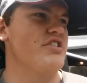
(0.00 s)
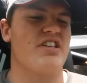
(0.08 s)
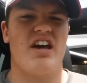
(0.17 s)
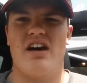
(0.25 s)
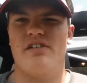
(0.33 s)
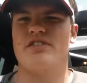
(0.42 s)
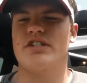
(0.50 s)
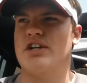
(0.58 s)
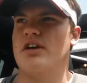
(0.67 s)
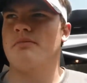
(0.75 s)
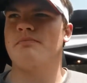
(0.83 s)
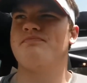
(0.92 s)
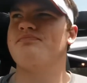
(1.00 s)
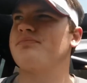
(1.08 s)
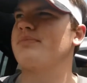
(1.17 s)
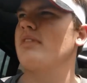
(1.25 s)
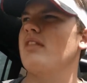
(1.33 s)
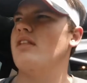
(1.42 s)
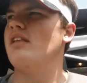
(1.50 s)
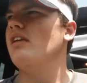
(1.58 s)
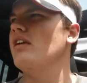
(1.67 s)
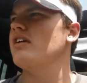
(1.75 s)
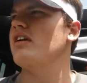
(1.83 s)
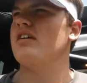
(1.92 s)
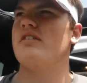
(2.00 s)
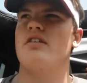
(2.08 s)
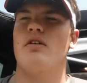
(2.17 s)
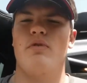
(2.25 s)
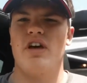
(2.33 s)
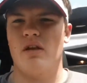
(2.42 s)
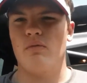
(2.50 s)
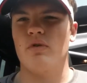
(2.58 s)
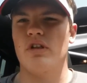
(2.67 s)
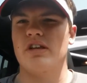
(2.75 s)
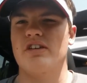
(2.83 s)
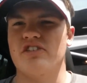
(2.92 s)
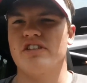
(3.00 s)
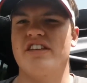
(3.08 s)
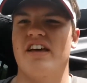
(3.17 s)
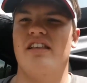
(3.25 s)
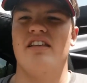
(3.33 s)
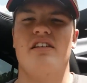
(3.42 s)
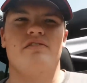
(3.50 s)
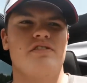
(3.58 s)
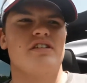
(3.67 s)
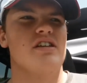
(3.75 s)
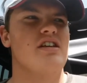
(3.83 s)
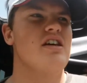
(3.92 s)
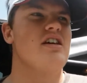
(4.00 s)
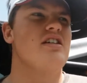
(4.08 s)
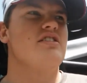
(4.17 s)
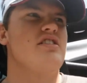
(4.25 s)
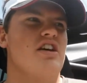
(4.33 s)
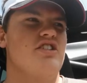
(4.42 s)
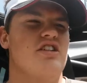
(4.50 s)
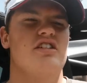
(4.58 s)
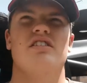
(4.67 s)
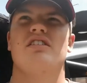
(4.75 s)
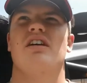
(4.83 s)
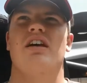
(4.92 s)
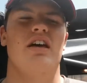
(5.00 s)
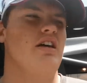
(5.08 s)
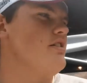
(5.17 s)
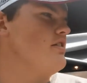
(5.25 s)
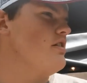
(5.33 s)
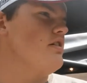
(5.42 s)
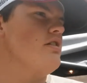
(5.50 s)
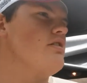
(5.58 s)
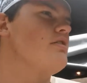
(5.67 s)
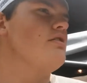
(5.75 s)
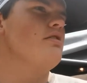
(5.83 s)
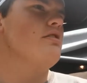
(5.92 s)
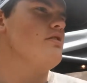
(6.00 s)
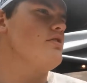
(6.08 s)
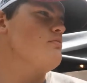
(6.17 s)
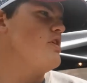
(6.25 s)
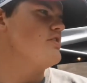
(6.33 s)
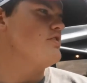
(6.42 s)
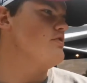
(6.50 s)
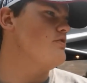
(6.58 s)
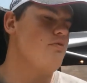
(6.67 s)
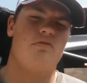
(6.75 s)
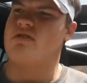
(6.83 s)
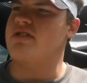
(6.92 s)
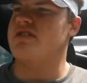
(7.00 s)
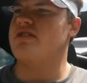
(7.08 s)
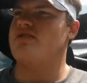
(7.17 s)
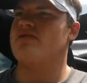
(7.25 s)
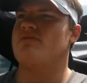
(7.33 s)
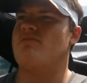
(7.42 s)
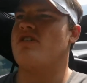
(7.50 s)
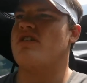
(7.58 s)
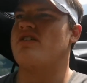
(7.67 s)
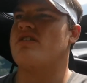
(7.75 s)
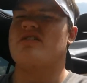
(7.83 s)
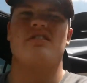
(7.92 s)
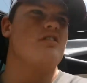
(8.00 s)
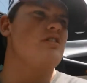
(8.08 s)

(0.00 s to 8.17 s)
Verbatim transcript: just got out of the gym and uh, we had a really good deadlift session and uh, somebody's door, is it yours or mine?